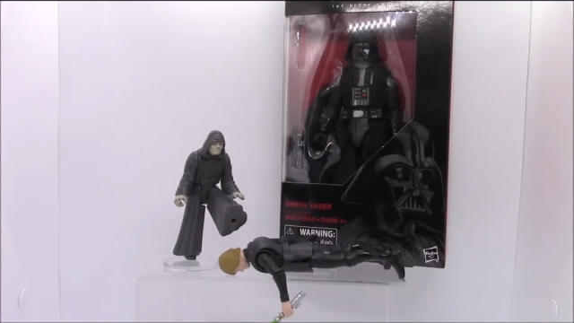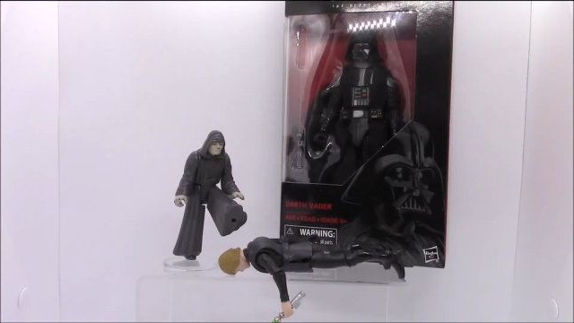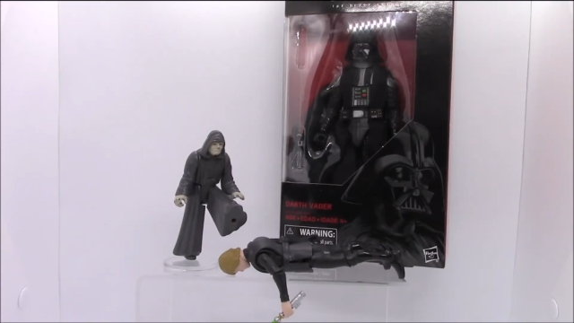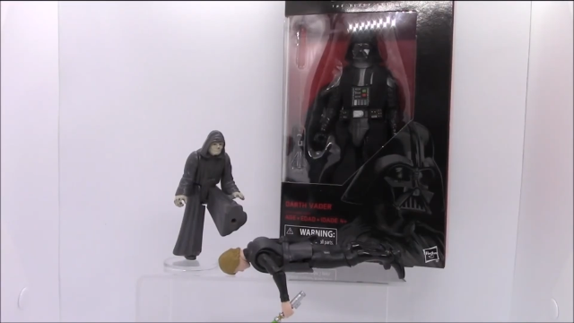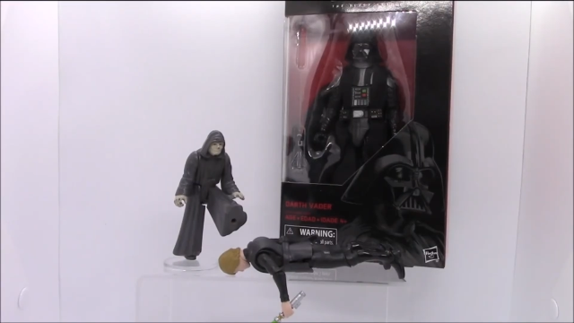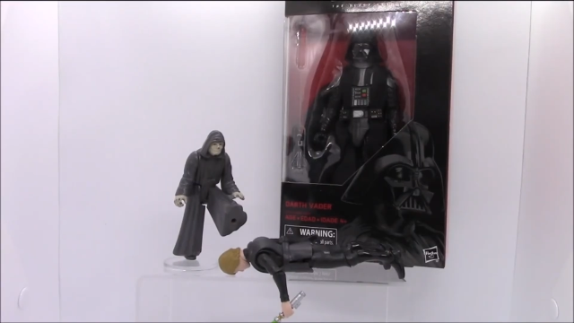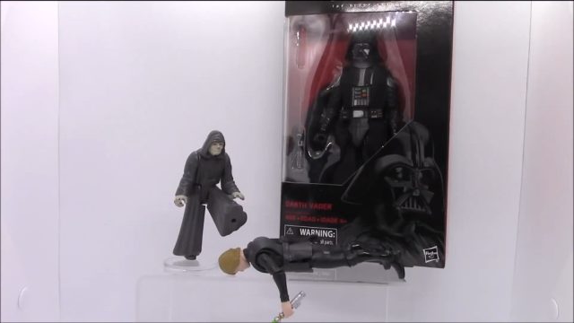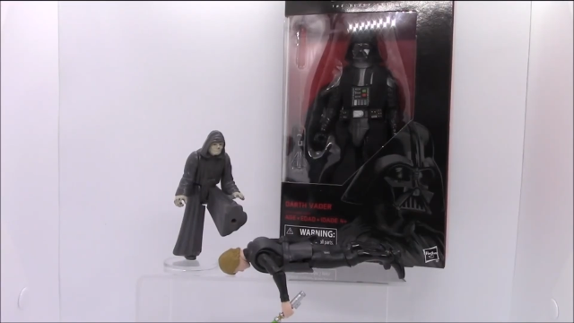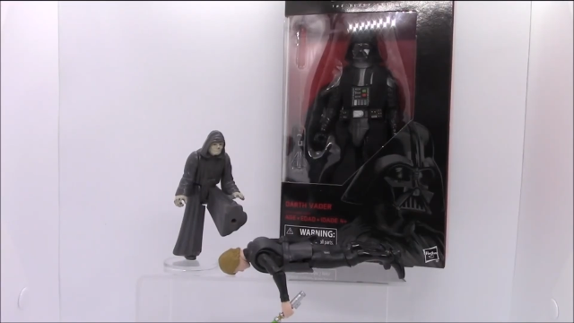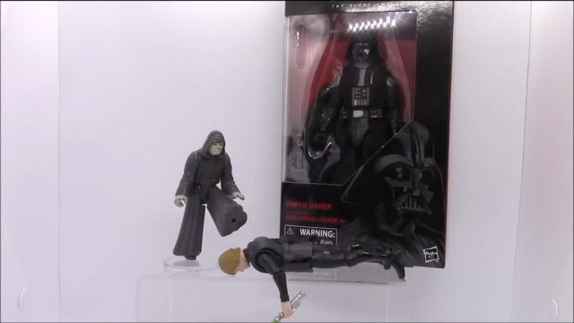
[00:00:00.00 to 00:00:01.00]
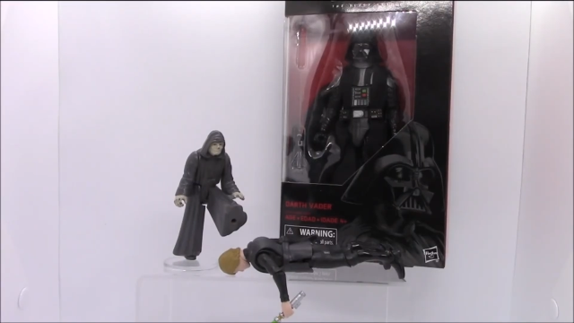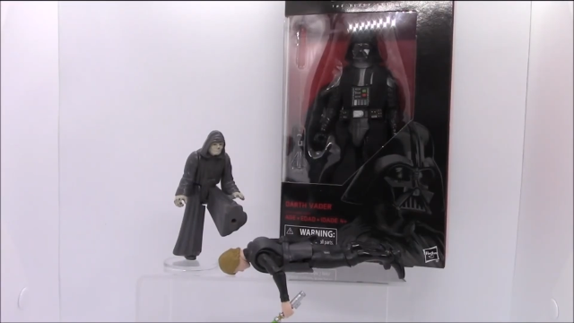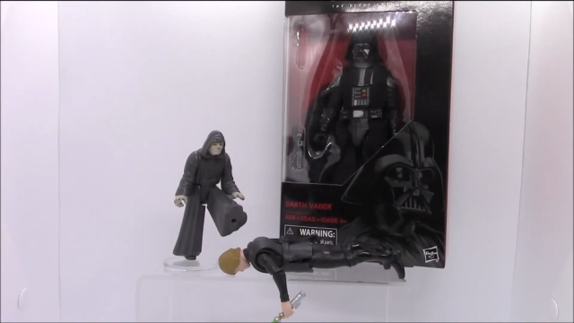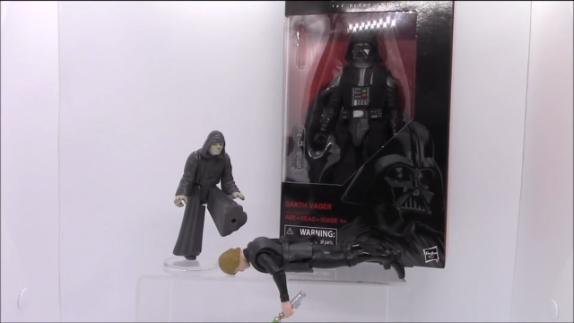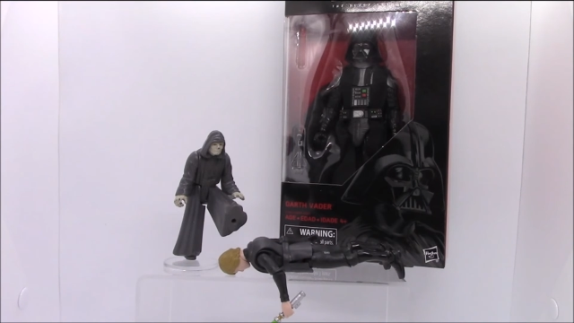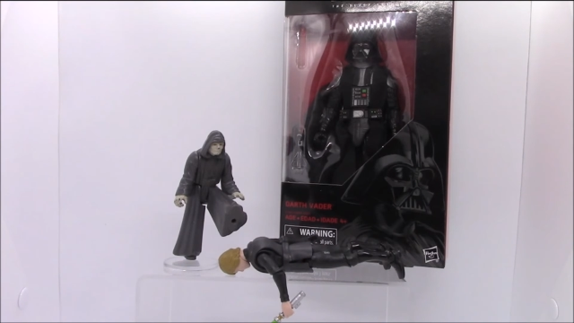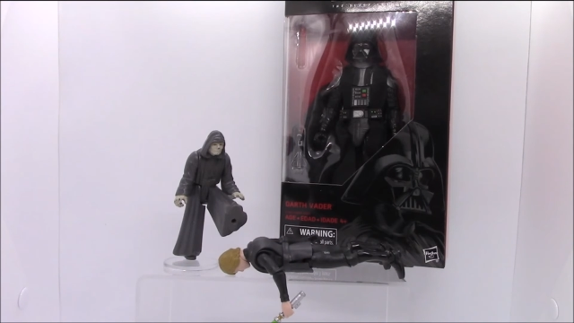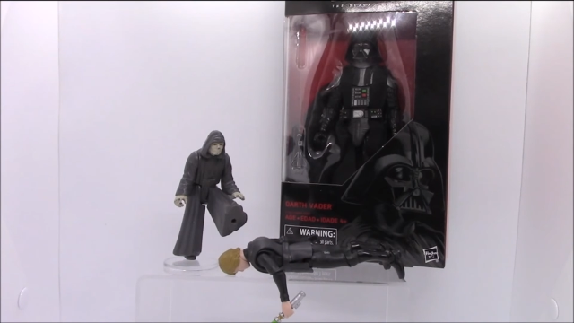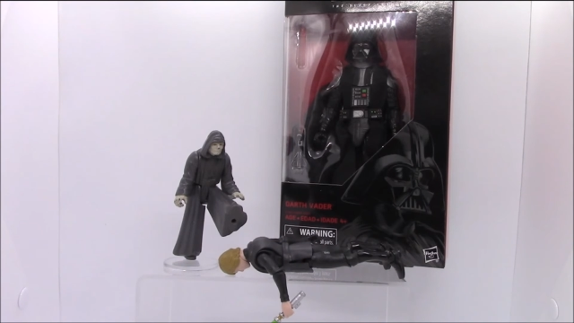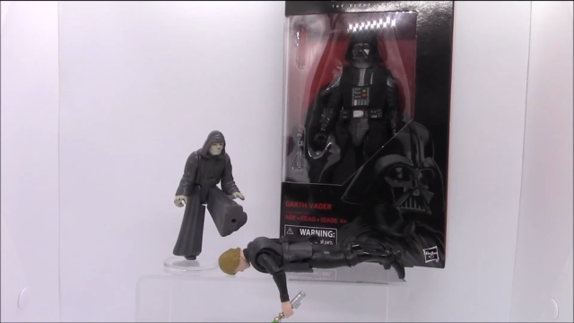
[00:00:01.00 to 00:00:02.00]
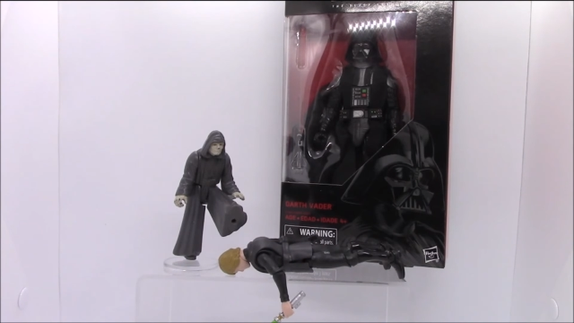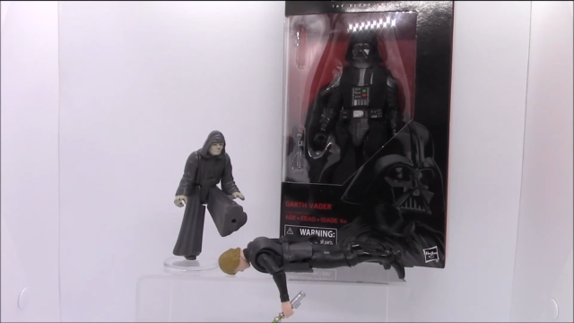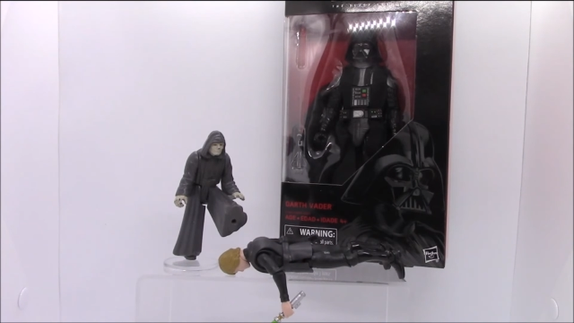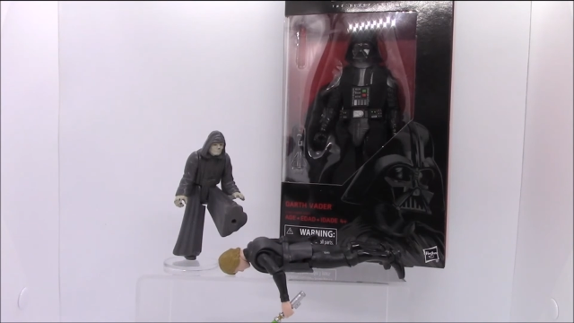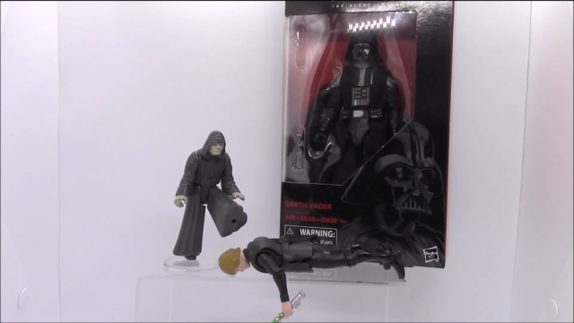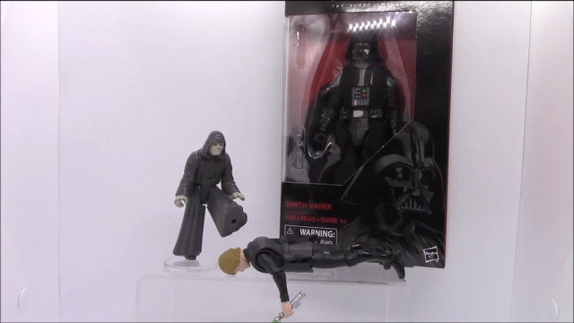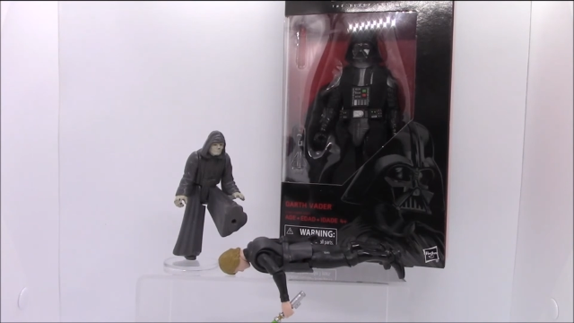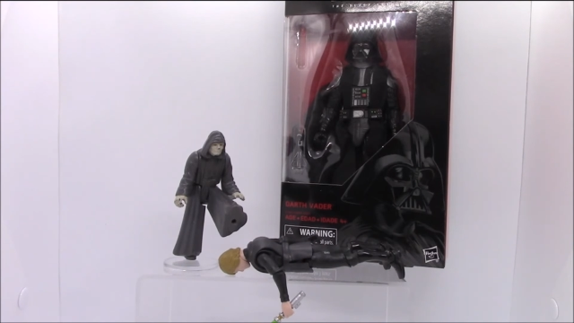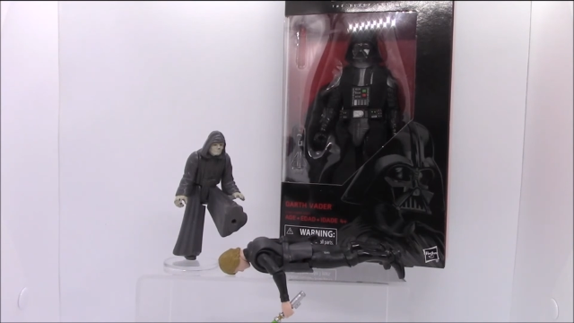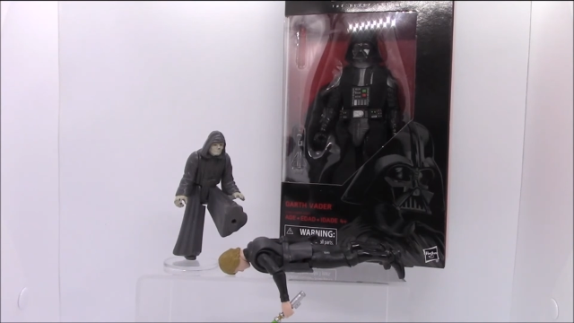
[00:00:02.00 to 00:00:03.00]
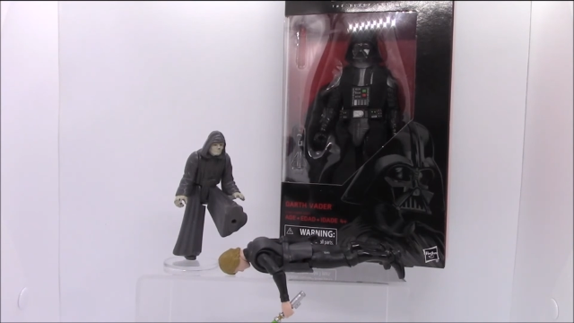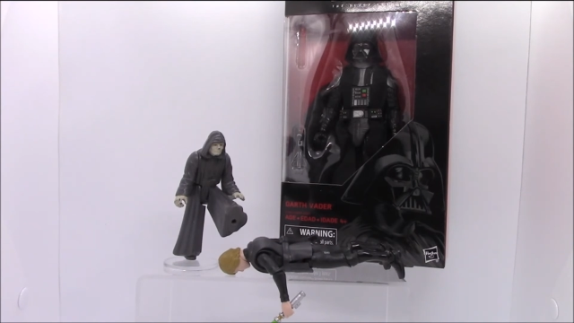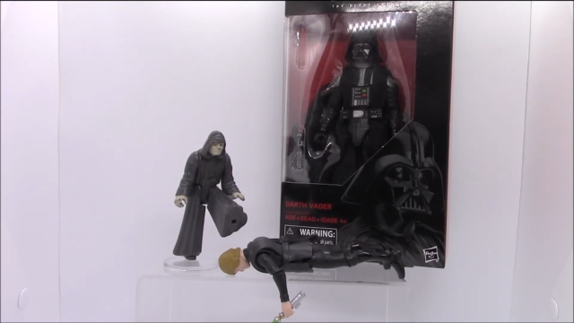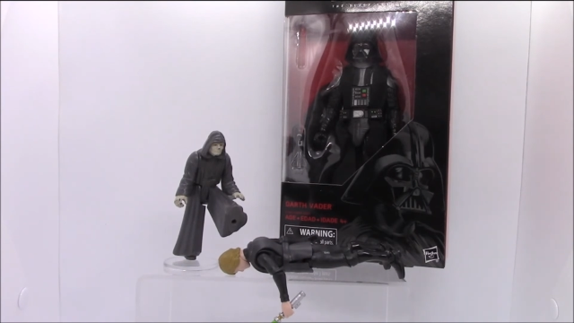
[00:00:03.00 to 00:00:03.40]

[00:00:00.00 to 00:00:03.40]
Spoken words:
Nobody's mouth can be seen.